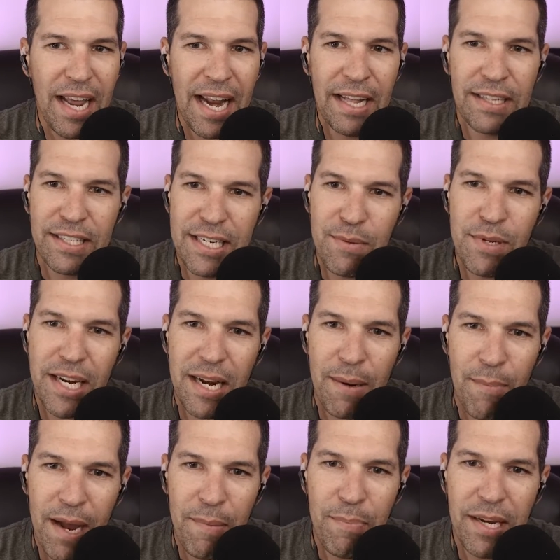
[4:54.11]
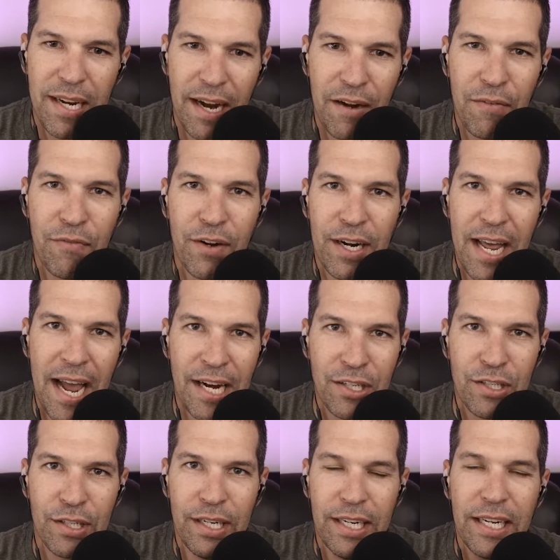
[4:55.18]
And it seems like it might be kind of fun to
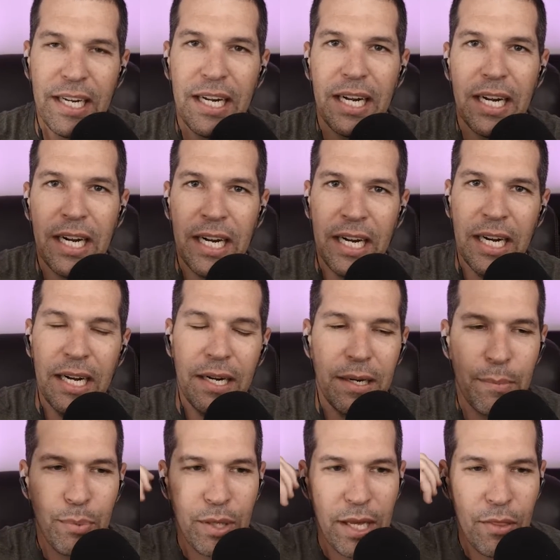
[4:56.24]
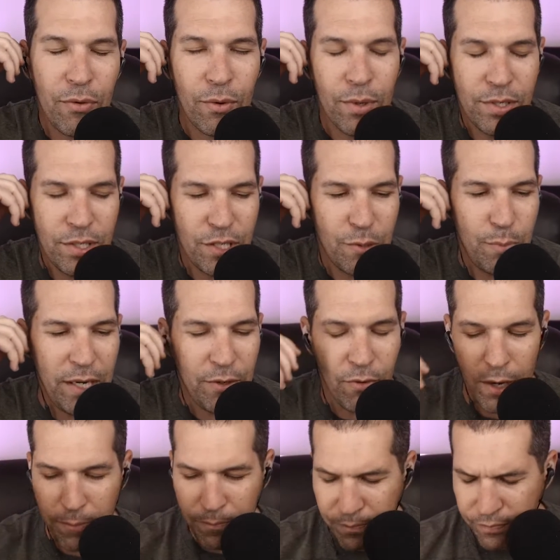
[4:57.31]
actually play through as a speedrun.